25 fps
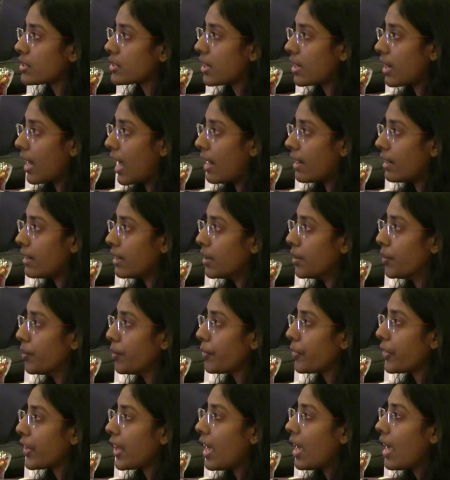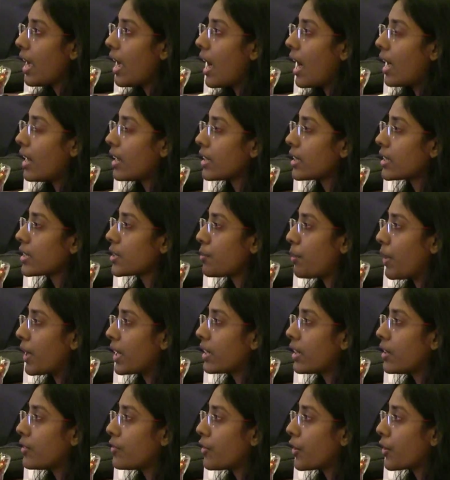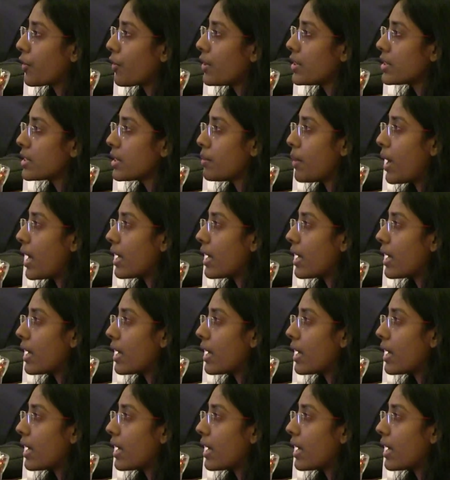is a random. And expected frequency